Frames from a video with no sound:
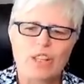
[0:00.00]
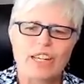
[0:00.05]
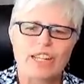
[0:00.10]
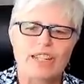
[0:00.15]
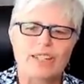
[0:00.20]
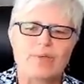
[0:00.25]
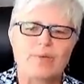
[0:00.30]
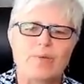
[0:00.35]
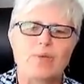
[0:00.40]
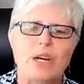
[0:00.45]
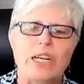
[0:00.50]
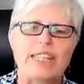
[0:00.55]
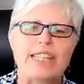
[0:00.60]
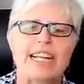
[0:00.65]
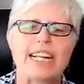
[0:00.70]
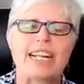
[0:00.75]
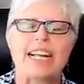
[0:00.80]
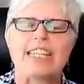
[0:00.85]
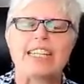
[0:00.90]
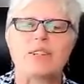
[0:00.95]
well, one
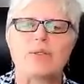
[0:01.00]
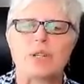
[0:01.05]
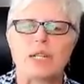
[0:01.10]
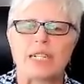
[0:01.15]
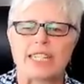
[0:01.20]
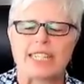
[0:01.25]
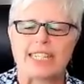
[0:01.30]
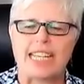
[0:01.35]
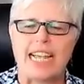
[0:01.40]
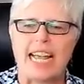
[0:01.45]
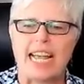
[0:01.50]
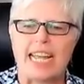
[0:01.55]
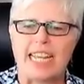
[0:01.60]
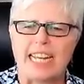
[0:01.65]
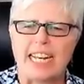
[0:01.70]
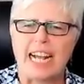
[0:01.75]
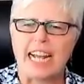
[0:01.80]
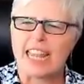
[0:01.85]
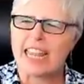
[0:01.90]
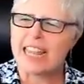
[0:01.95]
thing I do want to say,
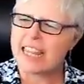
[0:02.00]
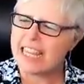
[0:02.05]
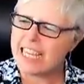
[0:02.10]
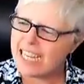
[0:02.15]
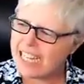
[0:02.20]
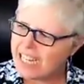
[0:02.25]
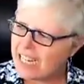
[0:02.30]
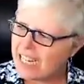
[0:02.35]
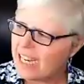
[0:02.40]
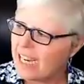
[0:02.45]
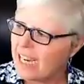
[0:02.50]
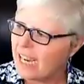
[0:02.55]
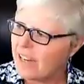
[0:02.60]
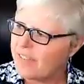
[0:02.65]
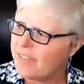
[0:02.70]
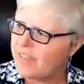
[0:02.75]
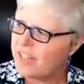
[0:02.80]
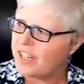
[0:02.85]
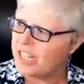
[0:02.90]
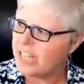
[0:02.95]
and I think I
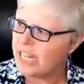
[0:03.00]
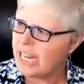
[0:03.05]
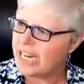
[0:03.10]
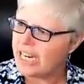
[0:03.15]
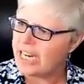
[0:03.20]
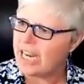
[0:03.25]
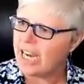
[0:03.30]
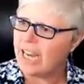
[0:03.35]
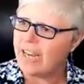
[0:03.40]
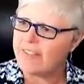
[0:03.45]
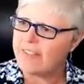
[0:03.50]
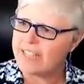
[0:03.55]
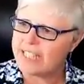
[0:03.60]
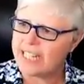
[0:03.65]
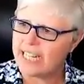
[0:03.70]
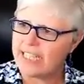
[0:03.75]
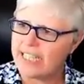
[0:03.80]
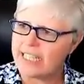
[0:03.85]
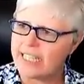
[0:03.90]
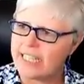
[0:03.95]
feel like I've
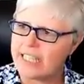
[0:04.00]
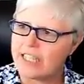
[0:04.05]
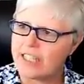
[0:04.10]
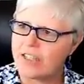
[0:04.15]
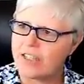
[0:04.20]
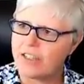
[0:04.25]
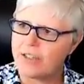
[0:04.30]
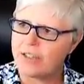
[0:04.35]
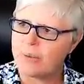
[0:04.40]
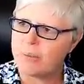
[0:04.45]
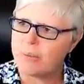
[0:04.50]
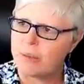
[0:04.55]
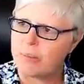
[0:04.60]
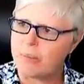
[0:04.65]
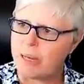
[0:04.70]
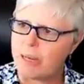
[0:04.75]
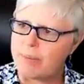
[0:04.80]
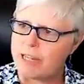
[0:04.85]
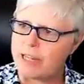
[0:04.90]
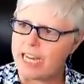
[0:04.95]
said this to you, but
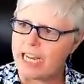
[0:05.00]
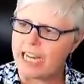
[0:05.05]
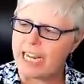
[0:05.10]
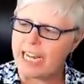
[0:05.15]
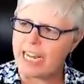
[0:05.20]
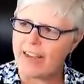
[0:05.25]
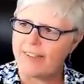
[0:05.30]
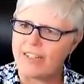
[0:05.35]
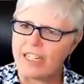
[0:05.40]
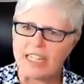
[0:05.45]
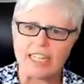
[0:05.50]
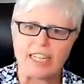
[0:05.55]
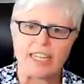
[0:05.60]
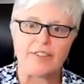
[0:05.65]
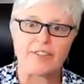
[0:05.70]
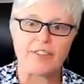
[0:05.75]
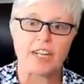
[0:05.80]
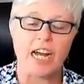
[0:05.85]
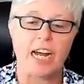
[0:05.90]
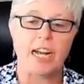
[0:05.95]
maybe I haven't. And
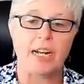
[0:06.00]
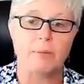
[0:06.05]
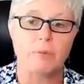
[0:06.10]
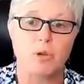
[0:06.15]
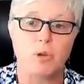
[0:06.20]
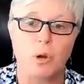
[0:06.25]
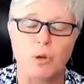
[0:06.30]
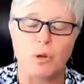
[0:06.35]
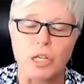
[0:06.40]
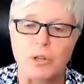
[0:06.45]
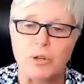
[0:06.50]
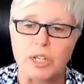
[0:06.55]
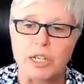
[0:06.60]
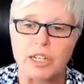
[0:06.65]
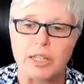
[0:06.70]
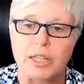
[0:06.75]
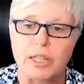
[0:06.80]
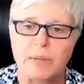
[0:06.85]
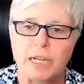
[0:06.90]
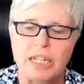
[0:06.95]
if not, I'm throwing you
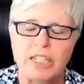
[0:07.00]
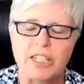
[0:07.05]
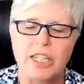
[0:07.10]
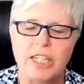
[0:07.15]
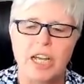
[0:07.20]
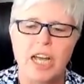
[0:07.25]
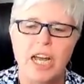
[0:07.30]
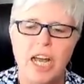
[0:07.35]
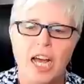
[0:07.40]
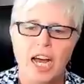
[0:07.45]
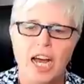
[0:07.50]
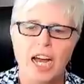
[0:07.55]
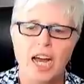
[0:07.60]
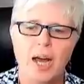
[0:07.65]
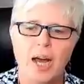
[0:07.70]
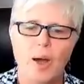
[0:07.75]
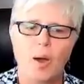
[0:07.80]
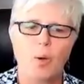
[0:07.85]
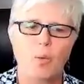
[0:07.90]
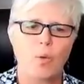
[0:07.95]
under the bus uh,
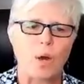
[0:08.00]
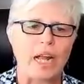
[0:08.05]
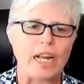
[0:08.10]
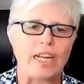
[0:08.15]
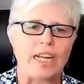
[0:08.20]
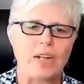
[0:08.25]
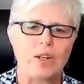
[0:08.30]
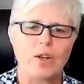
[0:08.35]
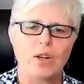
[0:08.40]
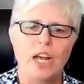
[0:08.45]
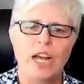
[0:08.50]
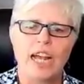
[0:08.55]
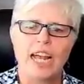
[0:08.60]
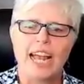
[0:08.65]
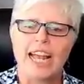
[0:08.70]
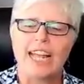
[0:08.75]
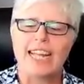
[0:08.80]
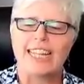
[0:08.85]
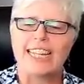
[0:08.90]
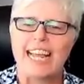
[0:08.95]
mm-hmm. right here.
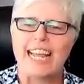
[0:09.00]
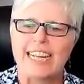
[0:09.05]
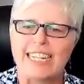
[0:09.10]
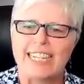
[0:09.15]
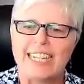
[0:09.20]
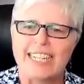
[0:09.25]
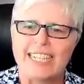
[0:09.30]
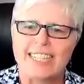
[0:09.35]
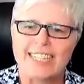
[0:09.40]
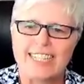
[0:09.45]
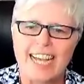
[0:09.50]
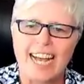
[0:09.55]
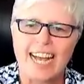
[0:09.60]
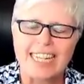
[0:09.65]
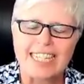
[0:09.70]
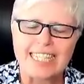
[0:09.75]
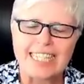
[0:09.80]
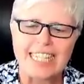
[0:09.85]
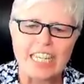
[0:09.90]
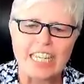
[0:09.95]
And that is,
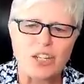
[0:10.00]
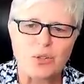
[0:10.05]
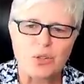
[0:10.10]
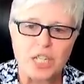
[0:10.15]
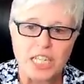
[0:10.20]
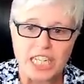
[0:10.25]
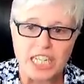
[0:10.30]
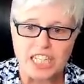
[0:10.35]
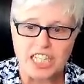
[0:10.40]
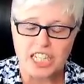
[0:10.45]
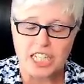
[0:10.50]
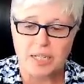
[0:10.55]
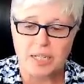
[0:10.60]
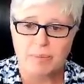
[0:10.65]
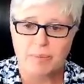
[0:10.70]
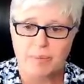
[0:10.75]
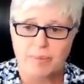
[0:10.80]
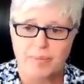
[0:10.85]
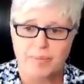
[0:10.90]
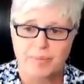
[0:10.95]
I see you teaching.
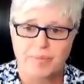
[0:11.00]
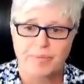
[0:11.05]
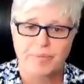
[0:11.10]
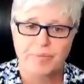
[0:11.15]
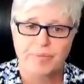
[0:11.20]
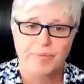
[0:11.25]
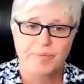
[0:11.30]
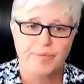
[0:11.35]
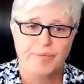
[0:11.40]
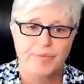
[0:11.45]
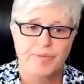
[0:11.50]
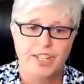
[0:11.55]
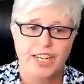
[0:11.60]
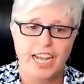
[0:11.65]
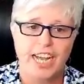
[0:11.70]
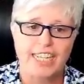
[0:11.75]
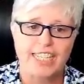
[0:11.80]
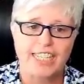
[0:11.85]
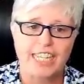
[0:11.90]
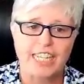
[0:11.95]

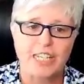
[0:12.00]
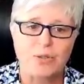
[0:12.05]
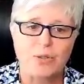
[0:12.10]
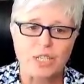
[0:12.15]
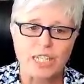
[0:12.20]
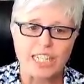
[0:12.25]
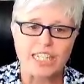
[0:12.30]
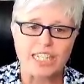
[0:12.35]
I see you